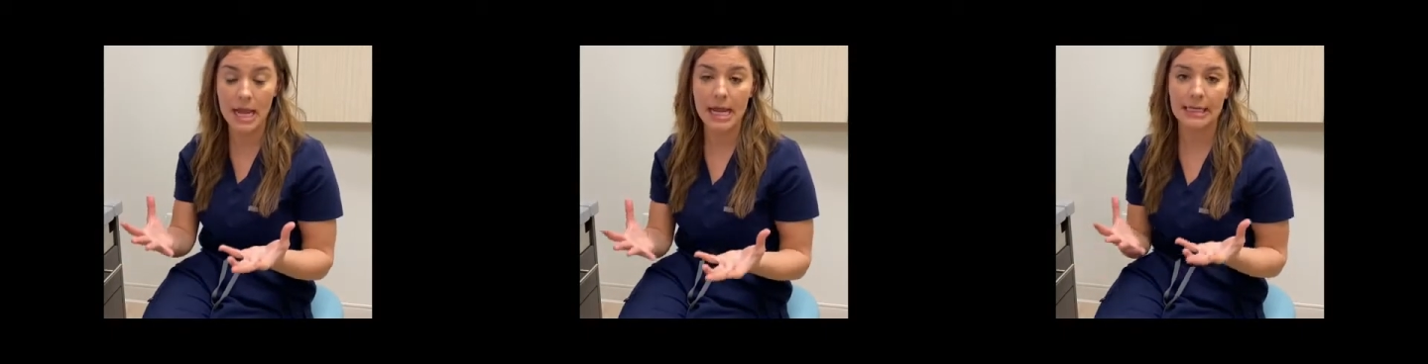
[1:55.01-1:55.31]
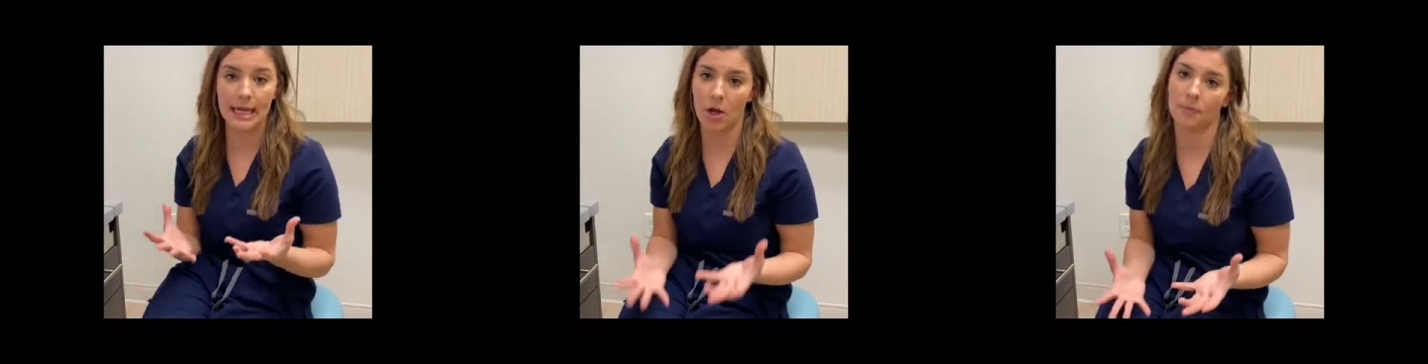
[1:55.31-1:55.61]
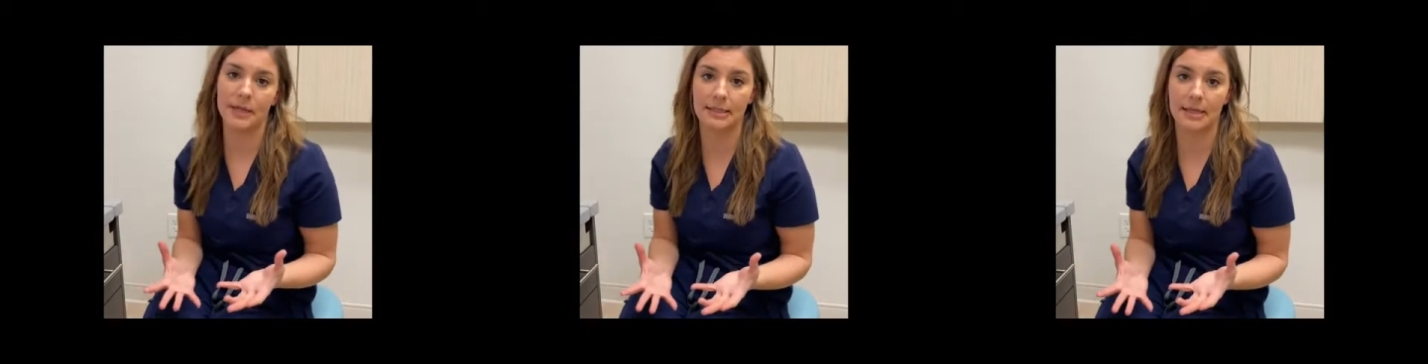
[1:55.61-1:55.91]
to help
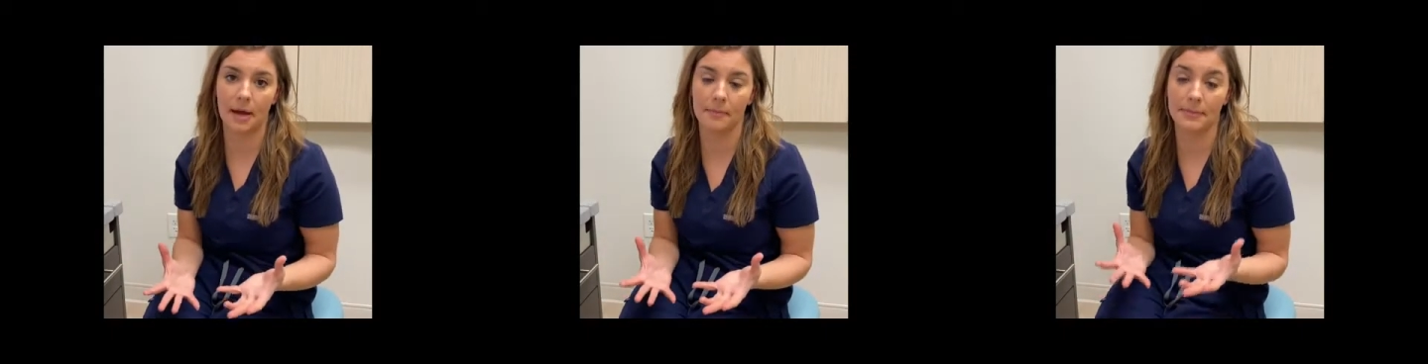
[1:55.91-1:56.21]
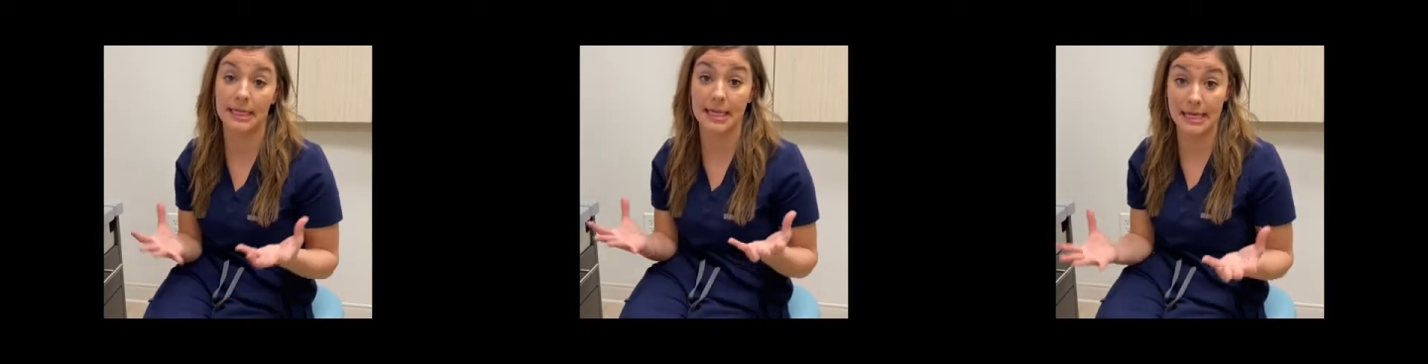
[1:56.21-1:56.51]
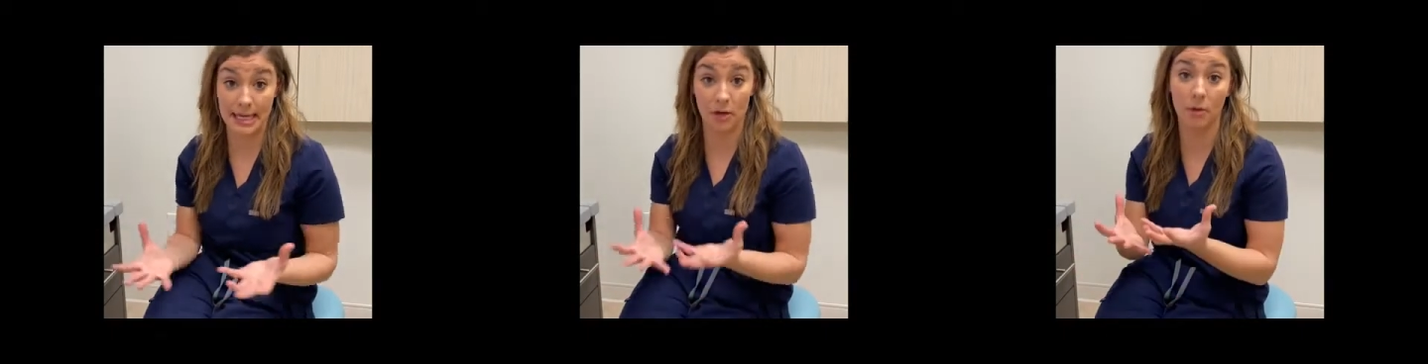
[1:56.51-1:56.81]
these gums
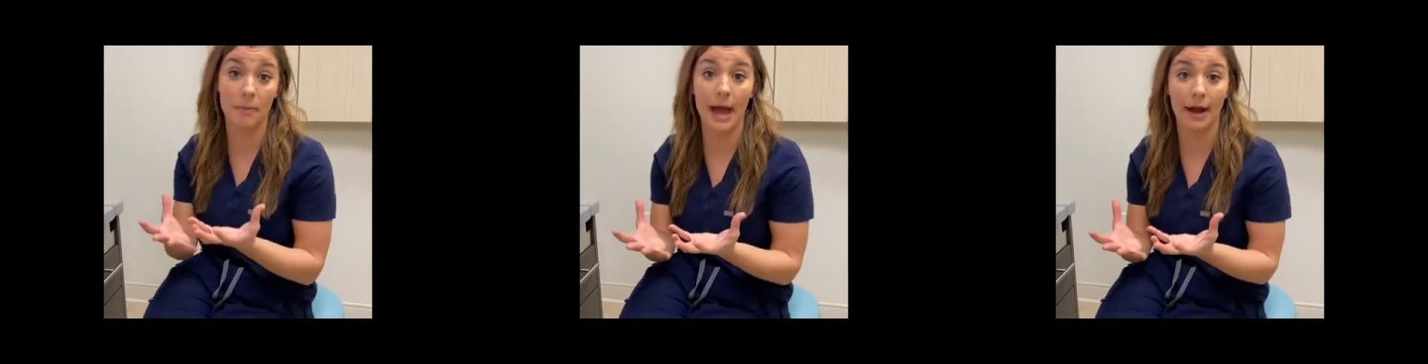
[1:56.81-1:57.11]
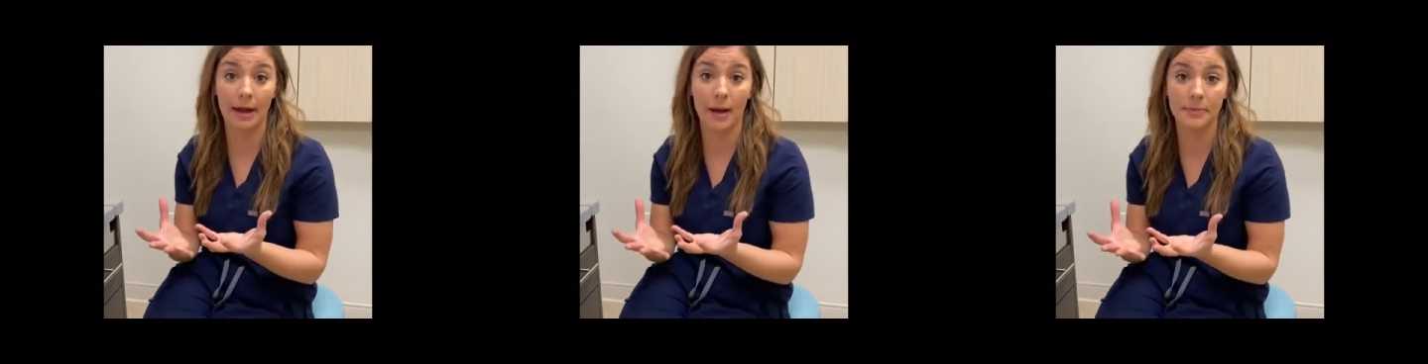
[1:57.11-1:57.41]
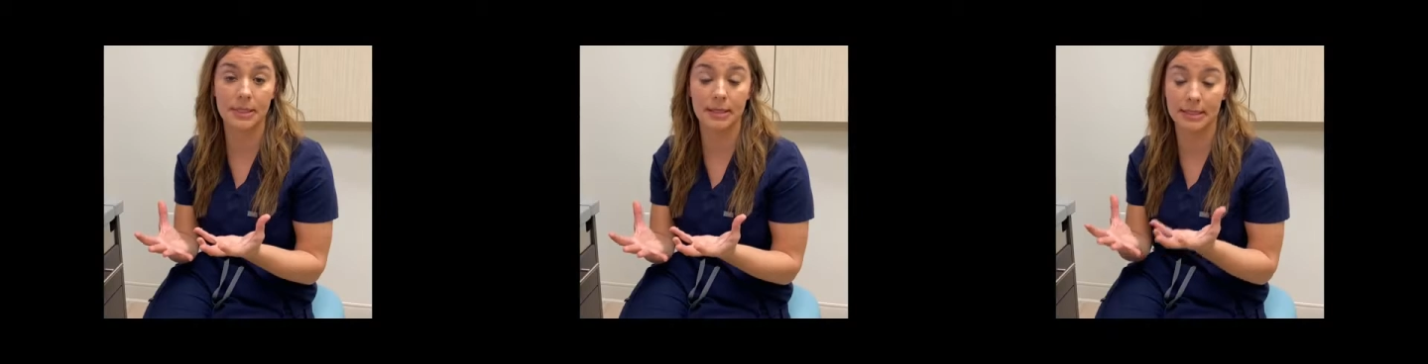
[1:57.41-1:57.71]
heal back up
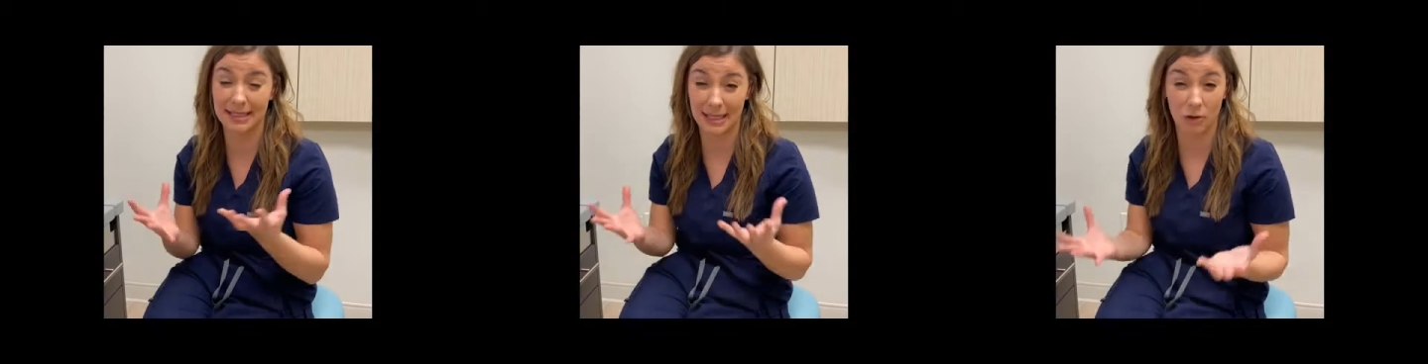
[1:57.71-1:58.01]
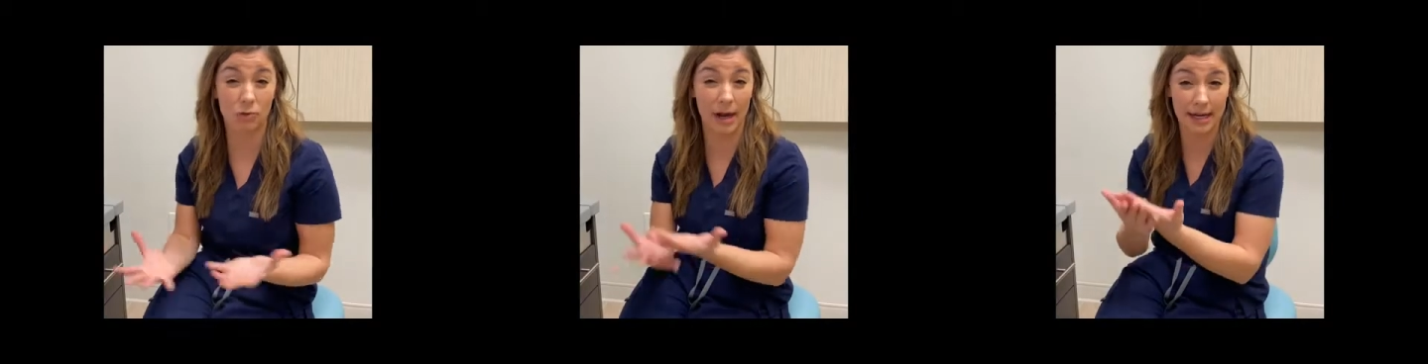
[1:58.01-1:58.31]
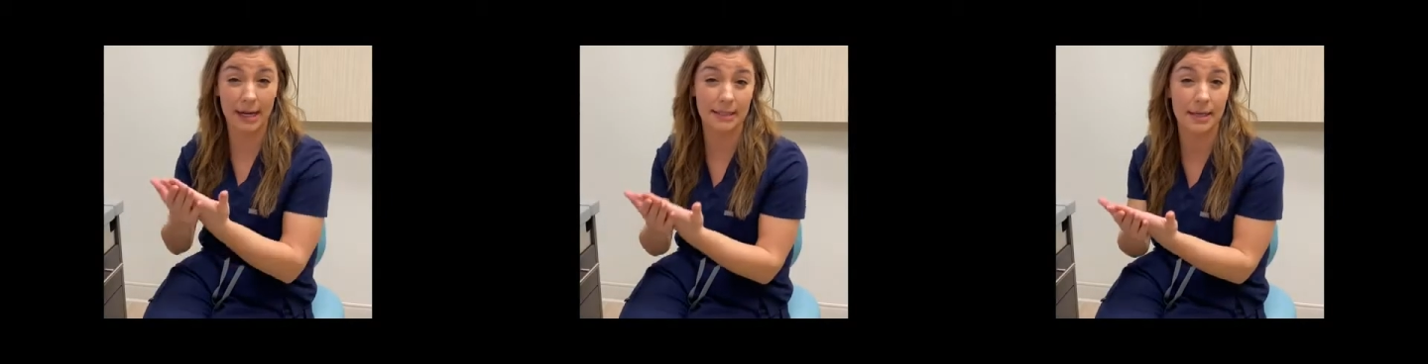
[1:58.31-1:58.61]
to the seal right
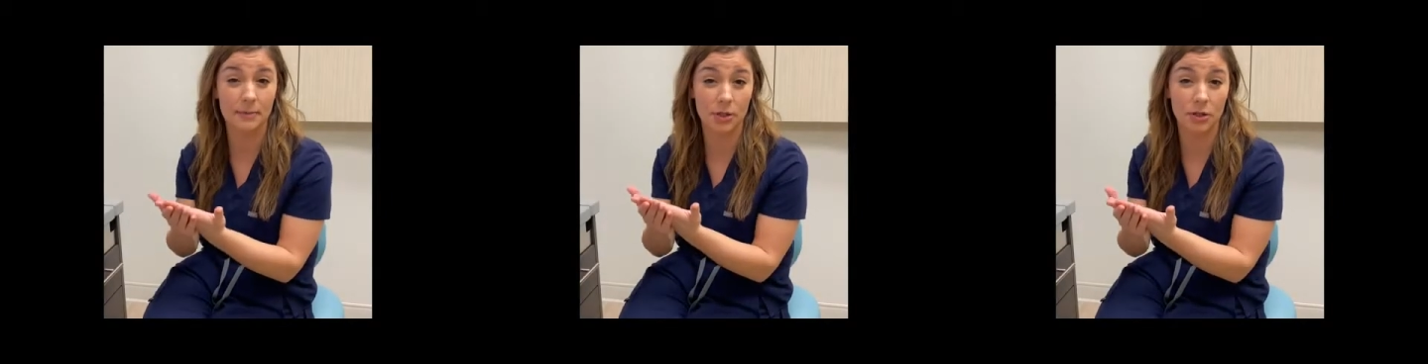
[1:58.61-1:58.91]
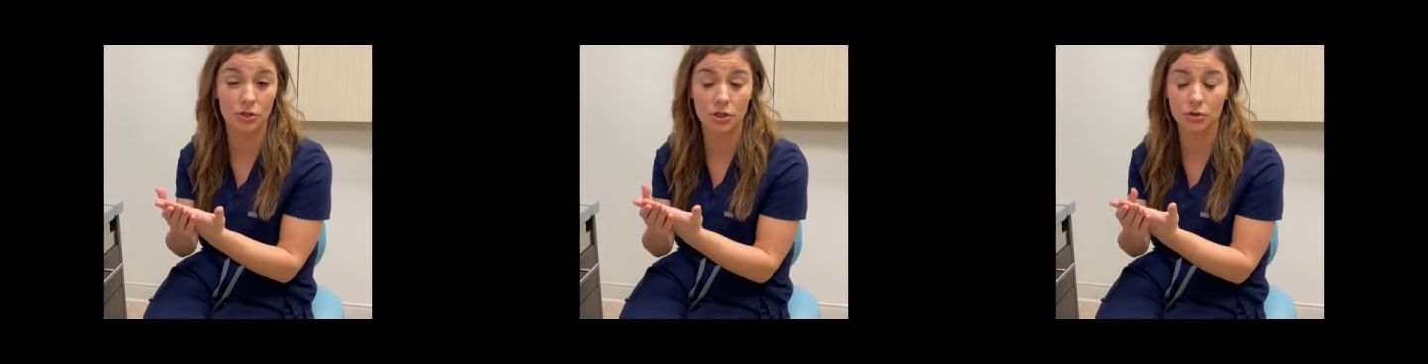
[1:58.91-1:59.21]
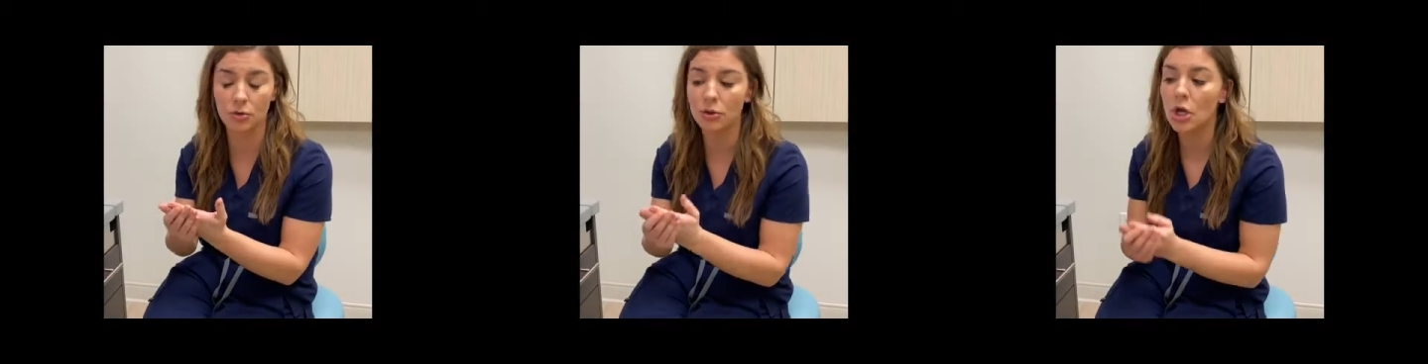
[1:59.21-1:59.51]
next up to the tooth.